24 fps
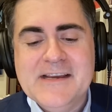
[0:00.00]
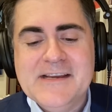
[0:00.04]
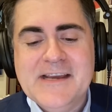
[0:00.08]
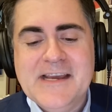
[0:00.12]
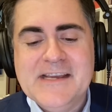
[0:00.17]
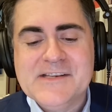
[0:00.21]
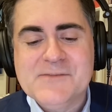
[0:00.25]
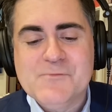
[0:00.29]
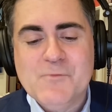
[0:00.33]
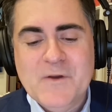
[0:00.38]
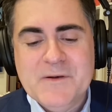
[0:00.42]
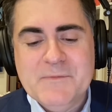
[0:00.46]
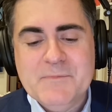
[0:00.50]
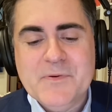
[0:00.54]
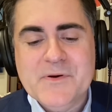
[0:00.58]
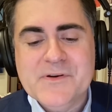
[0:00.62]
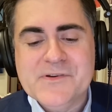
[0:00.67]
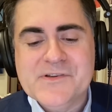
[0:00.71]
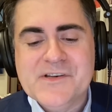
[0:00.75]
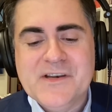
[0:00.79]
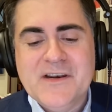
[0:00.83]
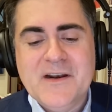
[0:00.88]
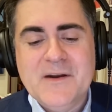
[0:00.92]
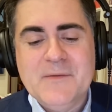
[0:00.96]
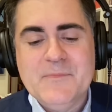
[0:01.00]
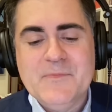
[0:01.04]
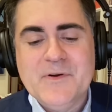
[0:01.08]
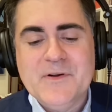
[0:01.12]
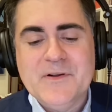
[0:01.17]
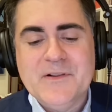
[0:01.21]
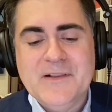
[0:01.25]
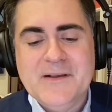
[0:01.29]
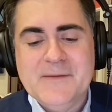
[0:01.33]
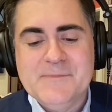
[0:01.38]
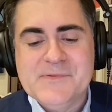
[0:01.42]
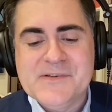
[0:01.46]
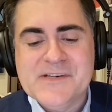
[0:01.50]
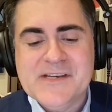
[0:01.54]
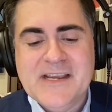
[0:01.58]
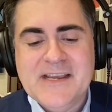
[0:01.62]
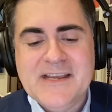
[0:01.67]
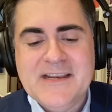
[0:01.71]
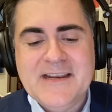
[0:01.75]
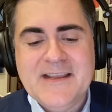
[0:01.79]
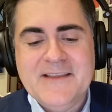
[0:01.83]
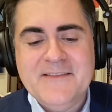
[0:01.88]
as one person in our book club said,